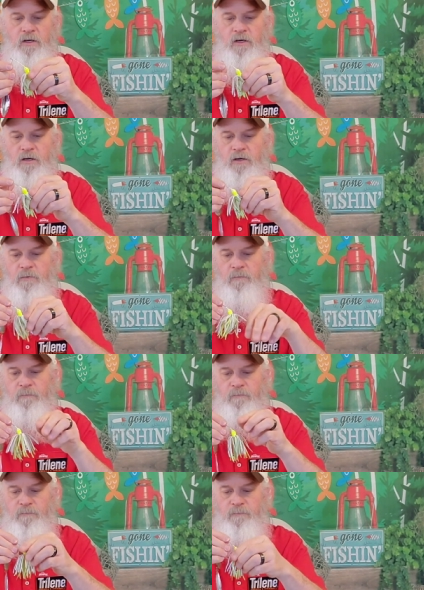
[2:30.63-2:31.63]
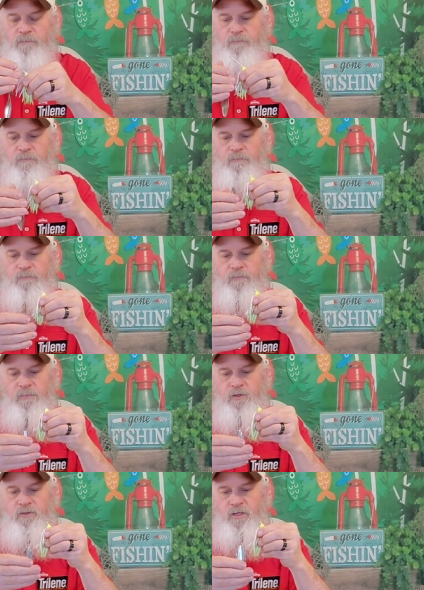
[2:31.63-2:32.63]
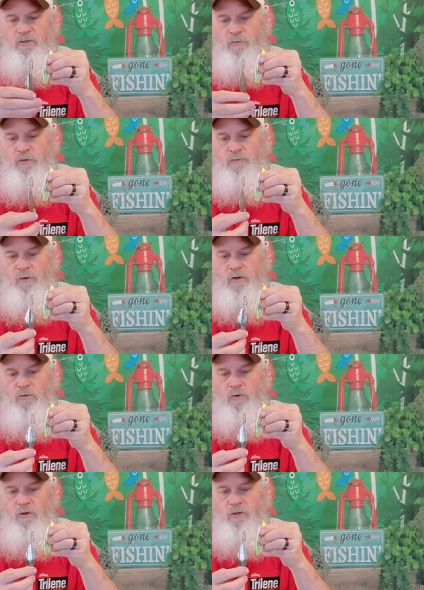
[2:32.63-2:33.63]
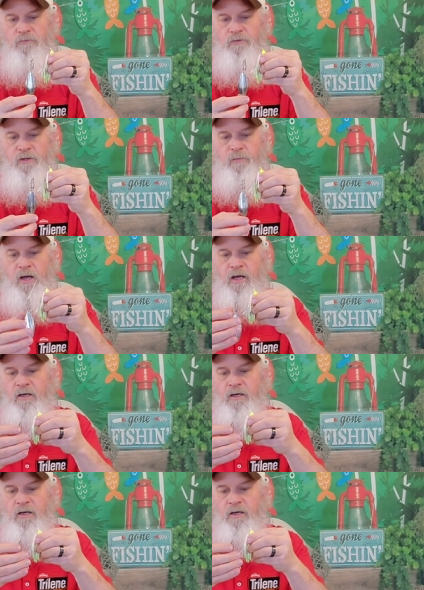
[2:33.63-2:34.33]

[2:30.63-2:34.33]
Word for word: Um, just has a little bit smaller willow leaf in the back,